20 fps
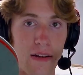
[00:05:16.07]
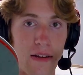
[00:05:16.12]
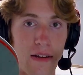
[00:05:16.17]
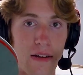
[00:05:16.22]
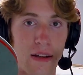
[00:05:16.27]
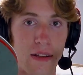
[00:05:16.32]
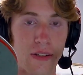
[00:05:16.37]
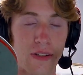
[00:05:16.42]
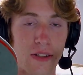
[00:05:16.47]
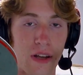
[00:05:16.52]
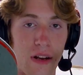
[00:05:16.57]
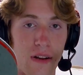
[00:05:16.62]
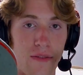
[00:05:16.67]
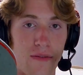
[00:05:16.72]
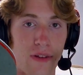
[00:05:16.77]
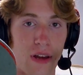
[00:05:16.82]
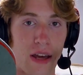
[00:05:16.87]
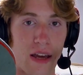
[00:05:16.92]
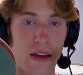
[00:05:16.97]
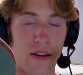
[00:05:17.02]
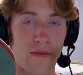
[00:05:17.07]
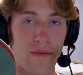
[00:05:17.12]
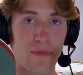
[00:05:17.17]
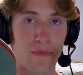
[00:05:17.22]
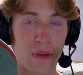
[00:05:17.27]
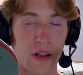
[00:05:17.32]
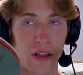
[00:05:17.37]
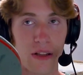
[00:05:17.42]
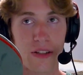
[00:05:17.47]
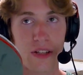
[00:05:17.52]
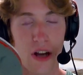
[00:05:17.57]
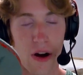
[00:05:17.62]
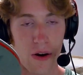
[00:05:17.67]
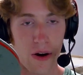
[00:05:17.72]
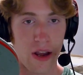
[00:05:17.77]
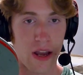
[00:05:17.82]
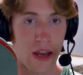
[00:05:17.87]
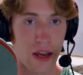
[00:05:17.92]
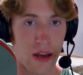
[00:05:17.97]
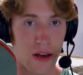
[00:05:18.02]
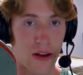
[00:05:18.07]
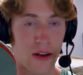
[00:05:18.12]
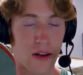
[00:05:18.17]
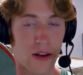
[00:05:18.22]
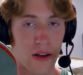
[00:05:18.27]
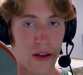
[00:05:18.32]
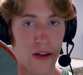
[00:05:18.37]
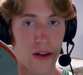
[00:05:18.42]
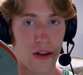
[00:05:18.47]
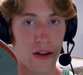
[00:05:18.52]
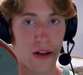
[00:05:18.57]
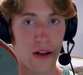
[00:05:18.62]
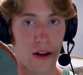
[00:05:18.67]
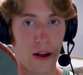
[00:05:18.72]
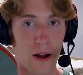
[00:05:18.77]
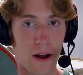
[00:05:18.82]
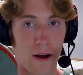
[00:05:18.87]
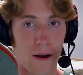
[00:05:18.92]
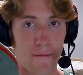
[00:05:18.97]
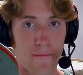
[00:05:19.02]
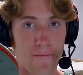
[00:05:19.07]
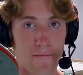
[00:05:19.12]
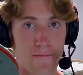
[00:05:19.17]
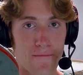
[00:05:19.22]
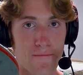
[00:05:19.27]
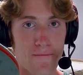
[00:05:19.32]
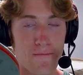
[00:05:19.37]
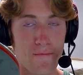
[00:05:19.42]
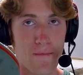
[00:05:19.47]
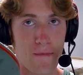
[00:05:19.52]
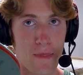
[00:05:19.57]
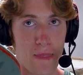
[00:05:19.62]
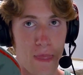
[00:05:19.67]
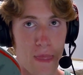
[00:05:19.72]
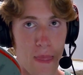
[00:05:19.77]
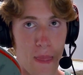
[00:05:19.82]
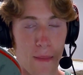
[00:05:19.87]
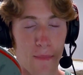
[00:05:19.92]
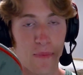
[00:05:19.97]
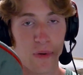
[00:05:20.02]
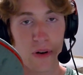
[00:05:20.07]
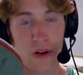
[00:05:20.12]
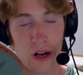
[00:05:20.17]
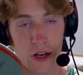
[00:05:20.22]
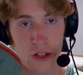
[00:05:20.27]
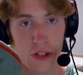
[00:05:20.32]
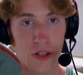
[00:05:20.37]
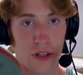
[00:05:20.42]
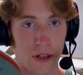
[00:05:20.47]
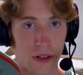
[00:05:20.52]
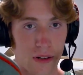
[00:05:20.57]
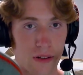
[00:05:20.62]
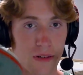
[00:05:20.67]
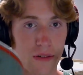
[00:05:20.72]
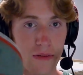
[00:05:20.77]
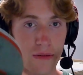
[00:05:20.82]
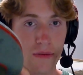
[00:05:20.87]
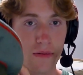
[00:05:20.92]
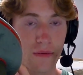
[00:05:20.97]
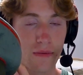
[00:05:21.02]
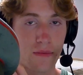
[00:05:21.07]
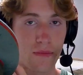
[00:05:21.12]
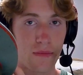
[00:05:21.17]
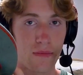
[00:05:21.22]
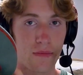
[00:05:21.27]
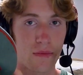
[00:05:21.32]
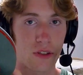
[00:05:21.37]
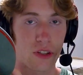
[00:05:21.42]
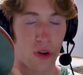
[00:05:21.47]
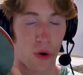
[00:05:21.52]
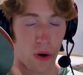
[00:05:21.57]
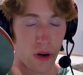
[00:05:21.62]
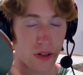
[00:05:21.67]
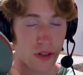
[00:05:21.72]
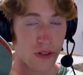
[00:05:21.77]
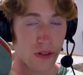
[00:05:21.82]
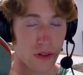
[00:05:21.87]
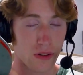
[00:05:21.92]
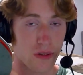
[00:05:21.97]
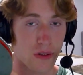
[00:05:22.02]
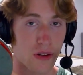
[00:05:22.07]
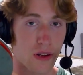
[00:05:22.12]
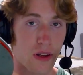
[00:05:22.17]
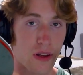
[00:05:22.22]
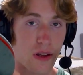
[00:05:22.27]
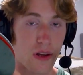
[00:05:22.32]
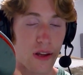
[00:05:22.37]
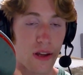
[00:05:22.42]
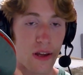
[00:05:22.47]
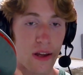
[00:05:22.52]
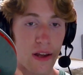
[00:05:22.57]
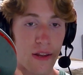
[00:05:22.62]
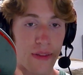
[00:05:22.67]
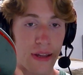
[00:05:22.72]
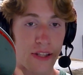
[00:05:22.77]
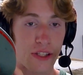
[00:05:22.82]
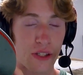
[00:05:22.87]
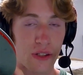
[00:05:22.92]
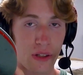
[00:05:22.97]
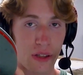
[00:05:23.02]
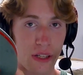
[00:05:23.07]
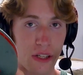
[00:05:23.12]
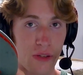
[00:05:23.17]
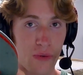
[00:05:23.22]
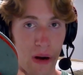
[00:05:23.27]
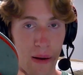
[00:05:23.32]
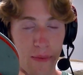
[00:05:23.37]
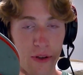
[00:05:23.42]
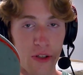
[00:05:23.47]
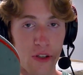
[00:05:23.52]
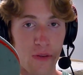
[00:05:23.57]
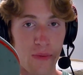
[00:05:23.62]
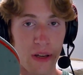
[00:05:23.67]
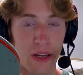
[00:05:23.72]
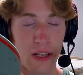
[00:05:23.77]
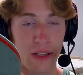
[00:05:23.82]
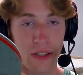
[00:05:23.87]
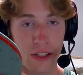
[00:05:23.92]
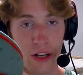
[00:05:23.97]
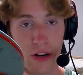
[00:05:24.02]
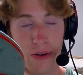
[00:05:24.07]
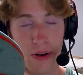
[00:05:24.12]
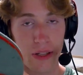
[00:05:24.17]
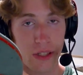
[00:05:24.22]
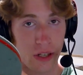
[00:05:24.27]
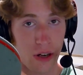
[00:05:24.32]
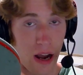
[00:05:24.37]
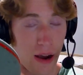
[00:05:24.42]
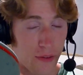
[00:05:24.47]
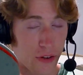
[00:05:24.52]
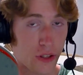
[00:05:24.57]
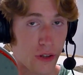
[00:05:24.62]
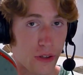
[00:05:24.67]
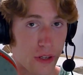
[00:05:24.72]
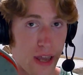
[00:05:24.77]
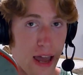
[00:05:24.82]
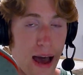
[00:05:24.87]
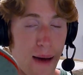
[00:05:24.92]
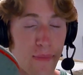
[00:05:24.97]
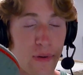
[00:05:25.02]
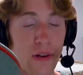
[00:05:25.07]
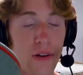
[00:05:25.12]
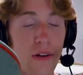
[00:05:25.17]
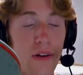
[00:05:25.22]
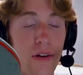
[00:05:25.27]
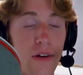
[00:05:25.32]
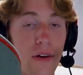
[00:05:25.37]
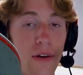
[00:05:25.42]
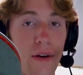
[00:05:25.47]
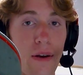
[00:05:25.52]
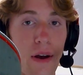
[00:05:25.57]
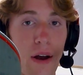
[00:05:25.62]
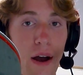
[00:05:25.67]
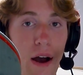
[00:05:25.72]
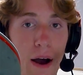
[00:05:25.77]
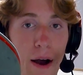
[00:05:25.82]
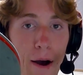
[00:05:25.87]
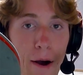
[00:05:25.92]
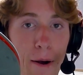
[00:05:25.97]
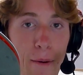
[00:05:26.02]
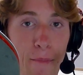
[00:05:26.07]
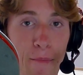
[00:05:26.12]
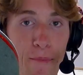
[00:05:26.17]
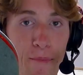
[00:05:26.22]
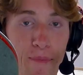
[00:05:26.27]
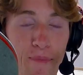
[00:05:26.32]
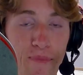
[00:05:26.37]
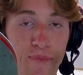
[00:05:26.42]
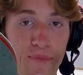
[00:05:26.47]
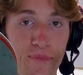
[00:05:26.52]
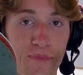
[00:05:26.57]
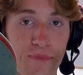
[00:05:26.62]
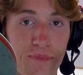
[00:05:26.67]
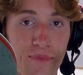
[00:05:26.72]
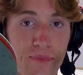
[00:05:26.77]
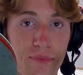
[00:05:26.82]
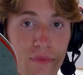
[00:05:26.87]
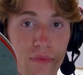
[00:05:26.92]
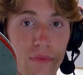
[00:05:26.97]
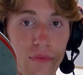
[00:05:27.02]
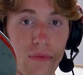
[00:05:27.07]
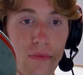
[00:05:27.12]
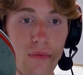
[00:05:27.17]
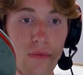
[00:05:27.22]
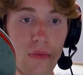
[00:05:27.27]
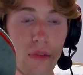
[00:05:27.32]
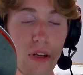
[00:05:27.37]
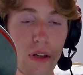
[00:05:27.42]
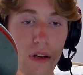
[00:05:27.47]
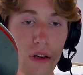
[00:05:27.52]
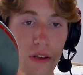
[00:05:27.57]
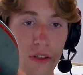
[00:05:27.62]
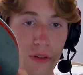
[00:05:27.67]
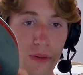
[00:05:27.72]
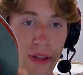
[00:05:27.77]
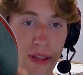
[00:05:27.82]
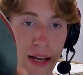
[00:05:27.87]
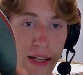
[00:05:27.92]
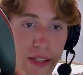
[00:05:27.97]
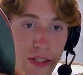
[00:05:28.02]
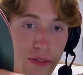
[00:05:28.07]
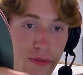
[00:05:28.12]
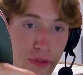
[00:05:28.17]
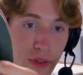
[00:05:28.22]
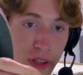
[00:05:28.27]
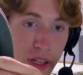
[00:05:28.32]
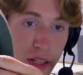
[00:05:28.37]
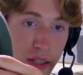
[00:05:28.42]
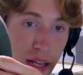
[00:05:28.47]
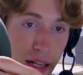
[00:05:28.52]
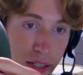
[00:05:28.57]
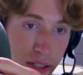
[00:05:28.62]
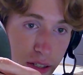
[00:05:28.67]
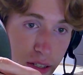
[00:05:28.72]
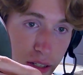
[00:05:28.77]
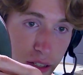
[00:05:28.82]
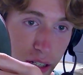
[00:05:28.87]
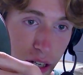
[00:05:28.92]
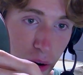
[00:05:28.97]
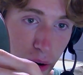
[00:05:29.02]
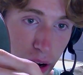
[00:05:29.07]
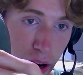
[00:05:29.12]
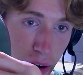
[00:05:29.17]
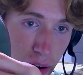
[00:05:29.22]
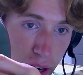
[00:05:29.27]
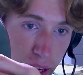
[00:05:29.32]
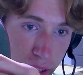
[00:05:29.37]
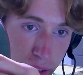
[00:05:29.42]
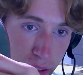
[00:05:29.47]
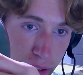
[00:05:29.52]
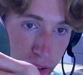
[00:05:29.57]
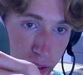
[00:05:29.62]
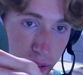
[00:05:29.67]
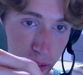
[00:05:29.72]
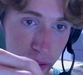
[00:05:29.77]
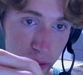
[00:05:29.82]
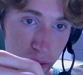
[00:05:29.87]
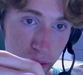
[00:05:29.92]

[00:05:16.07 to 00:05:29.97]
instead of a military um, production source. That's at least what I'm assuming, considering it's an officer's cap. Um, so yeah, that's the interior. It's